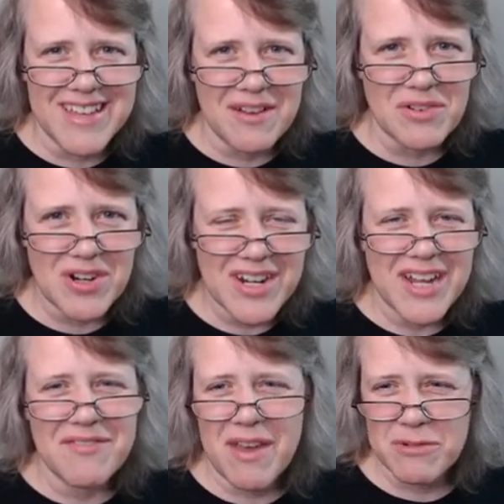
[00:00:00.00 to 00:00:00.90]
ever.
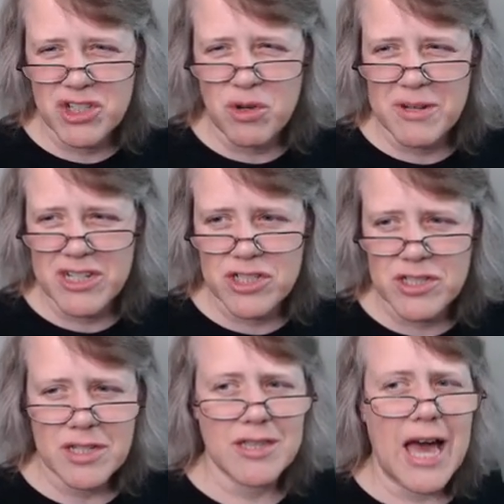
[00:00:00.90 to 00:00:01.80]
If that was Germanish,
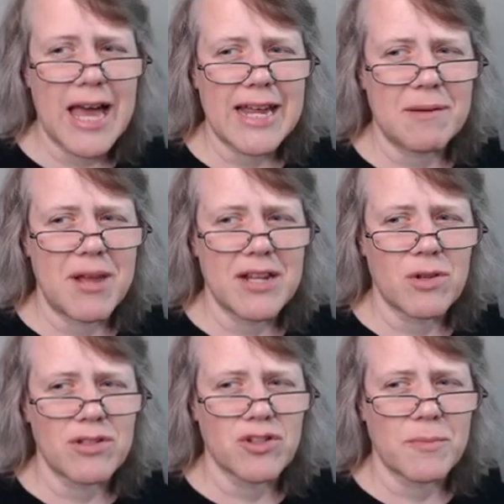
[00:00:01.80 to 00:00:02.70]
the ein made it
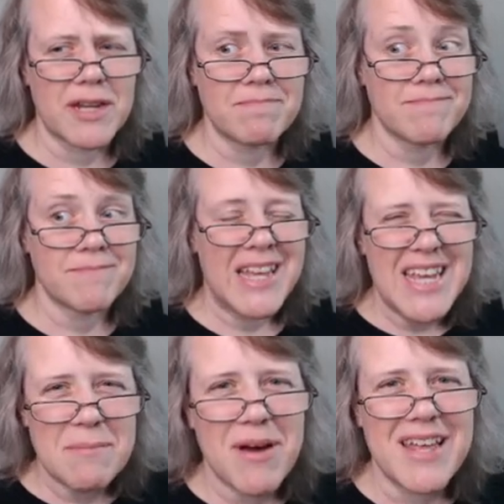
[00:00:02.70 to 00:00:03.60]
look German.
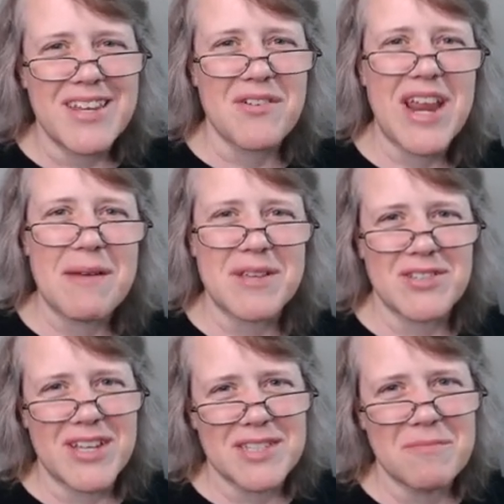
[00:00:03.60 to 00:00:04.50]
But your name is
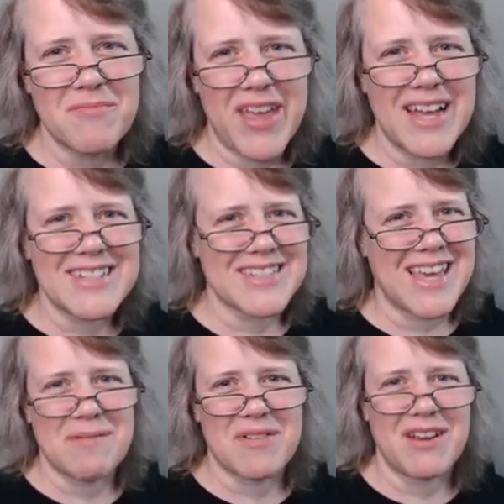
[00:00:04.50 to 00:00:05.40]
awesome. I just
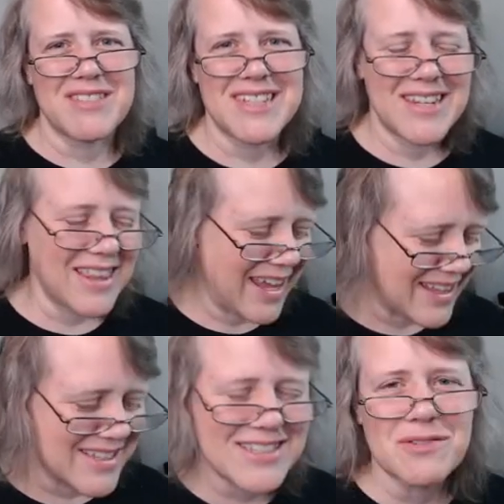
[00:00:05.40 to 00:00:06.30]
can't pronounce it. Like,
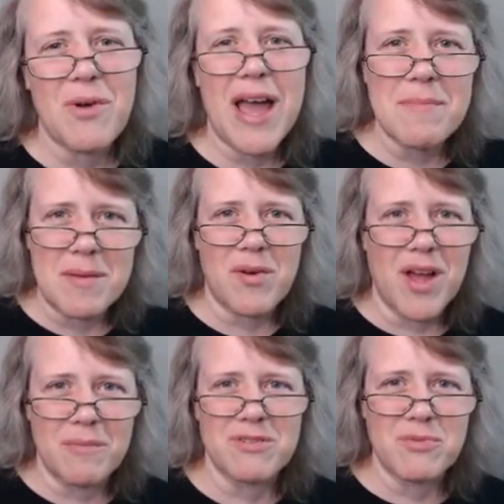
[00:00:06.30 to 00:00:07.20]
this is why people
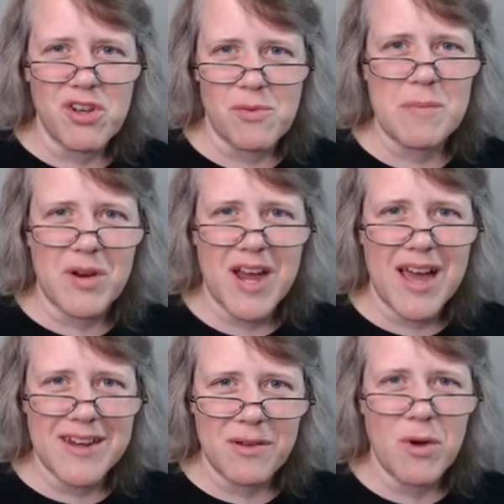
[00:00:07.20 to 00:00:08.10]
come to
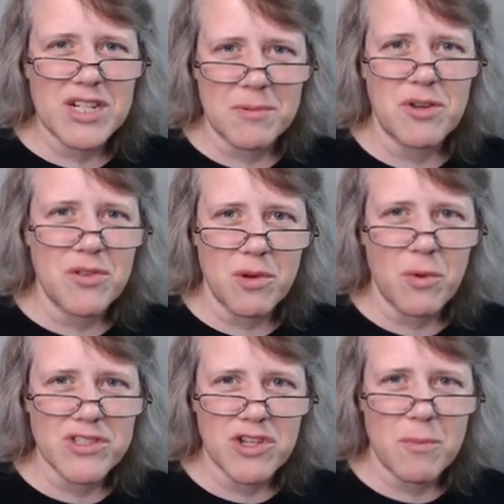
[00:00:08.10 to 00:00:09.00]
ReaperCon and watch me do the
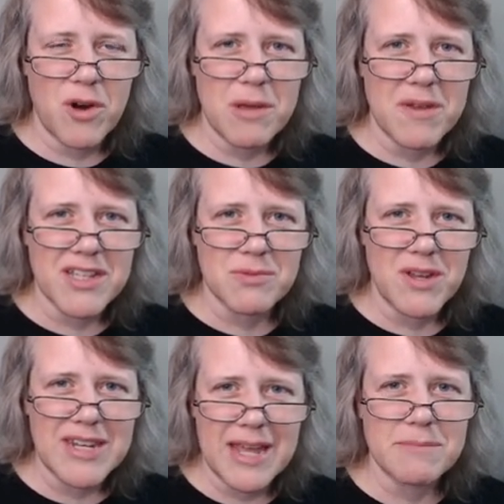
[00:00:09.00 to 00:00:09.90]
award ceremony because
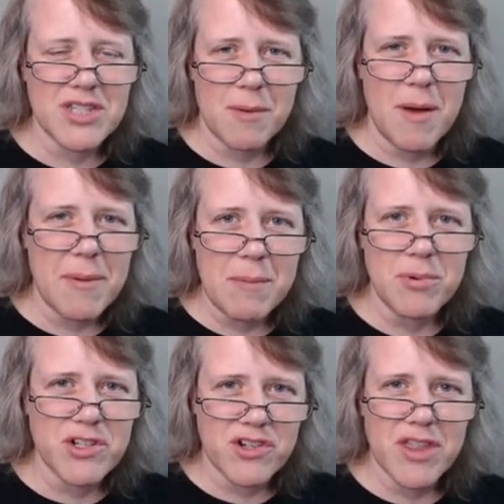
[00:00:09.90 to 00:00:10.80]
when names come up, I
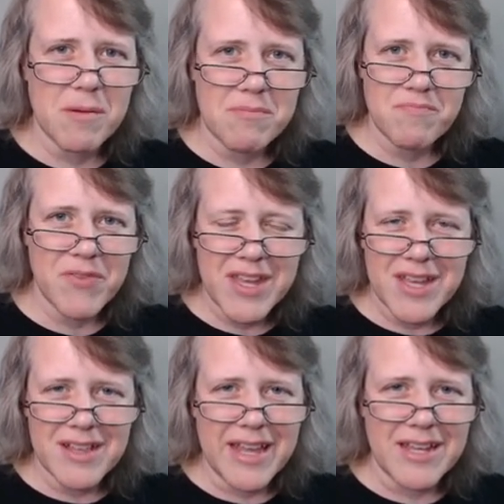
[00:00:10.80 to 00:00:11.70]
butcher them.
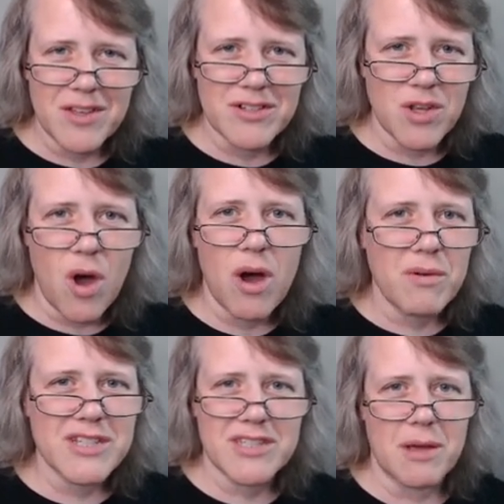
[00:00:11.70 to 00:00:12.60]
Like, there's
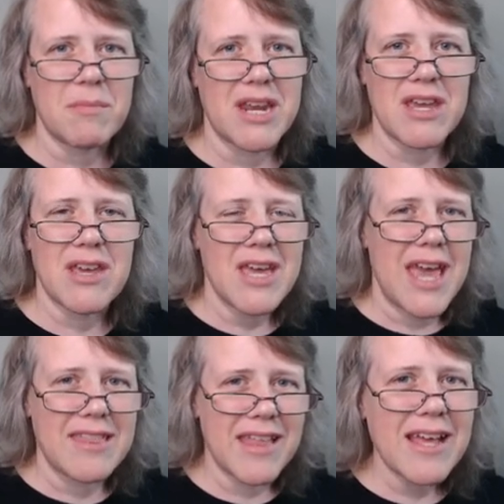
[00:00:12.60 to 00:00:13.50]
always somebody.
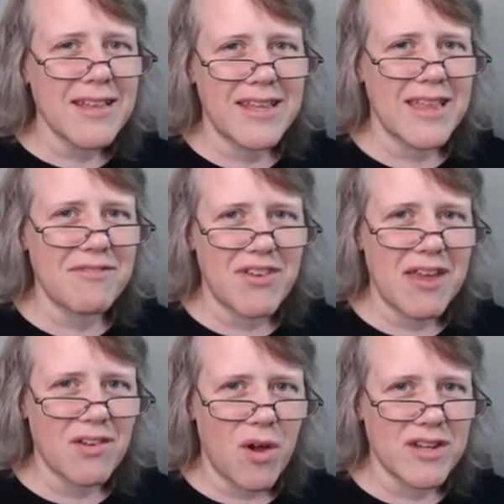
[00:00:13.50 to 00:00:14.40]
And lately, they've
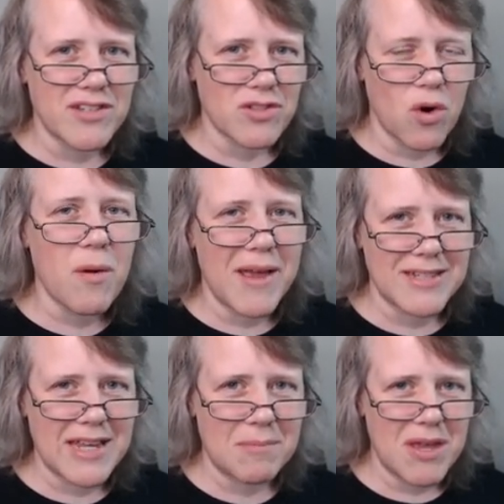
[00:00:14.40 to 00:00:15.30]
get, gone to
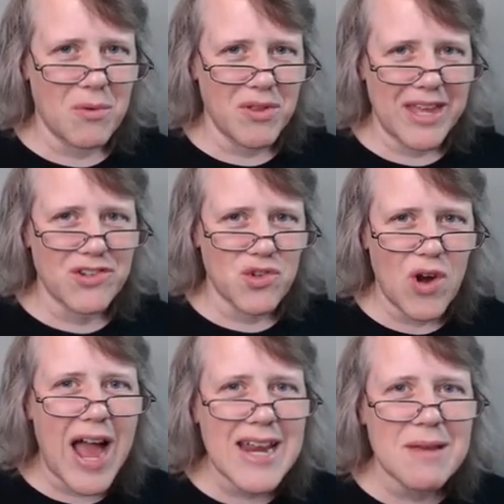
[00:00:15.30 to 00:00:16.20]
tormenting me where they
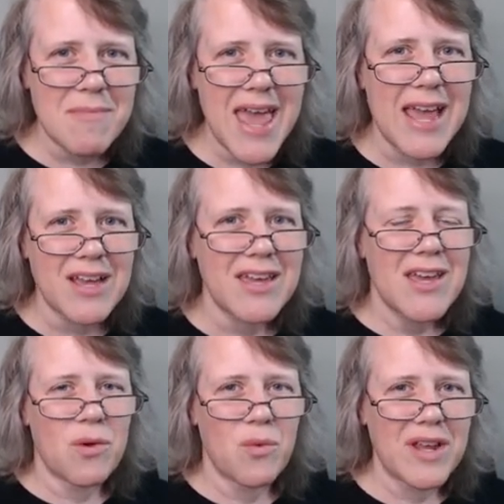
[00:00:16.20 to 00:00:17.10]
try to make
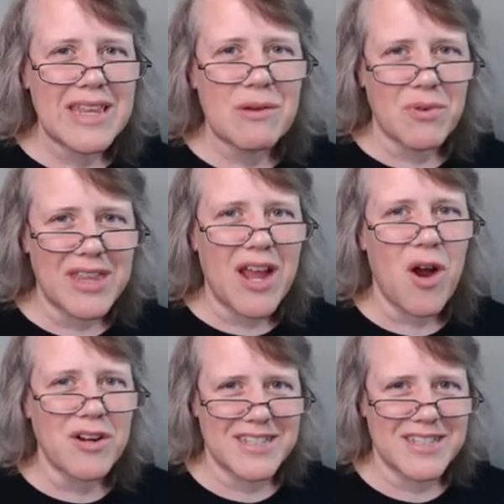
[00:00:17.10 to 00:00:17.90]
really, really hard to